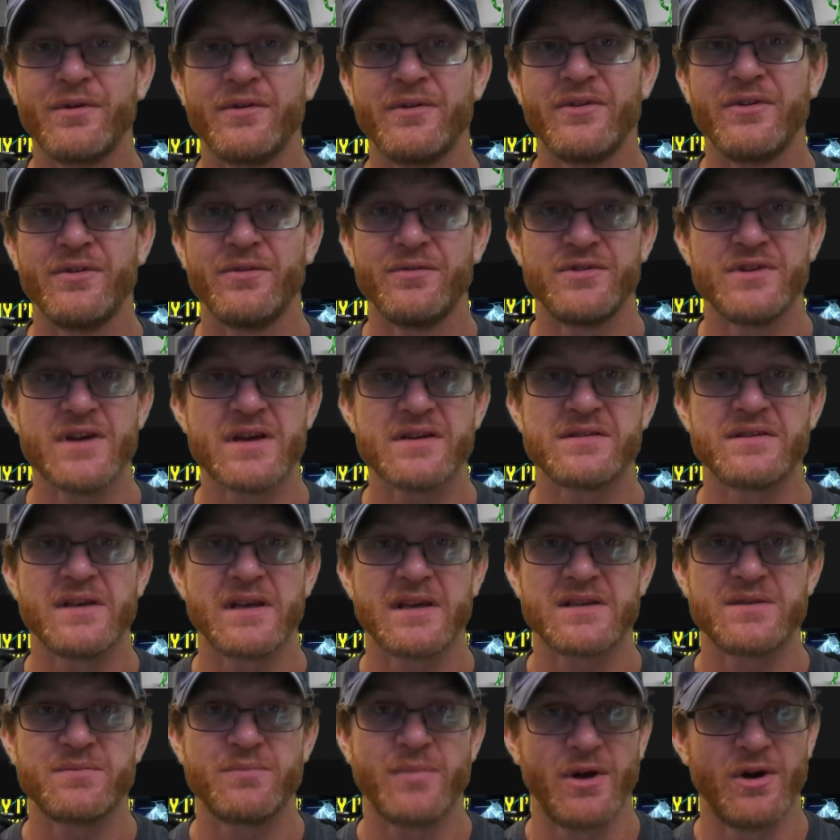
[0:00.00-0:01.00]
to just
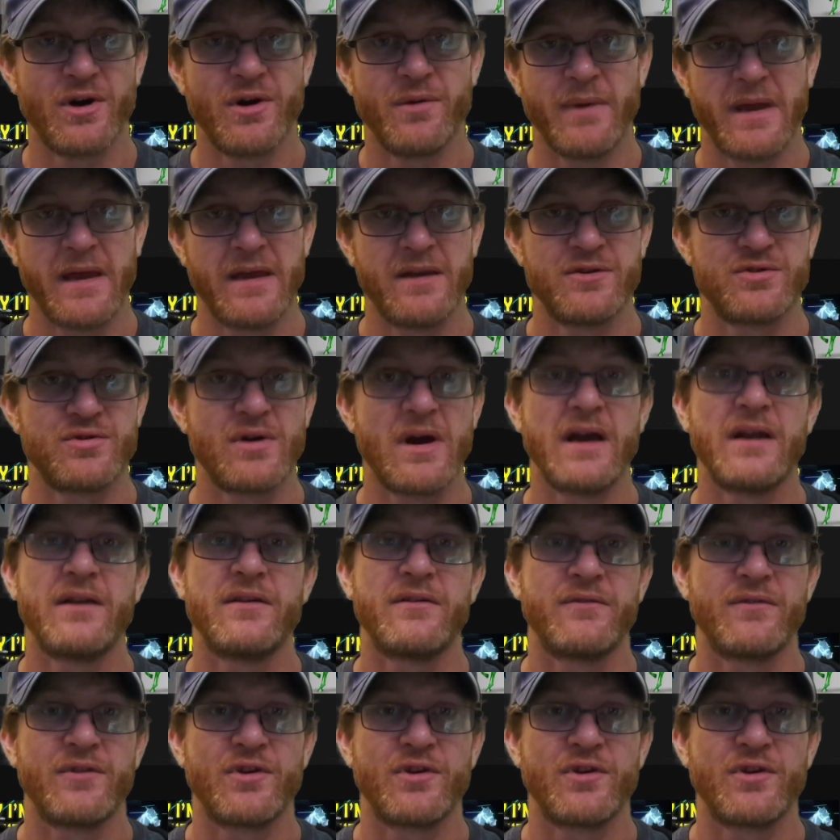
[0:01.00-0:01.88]
experiment and try to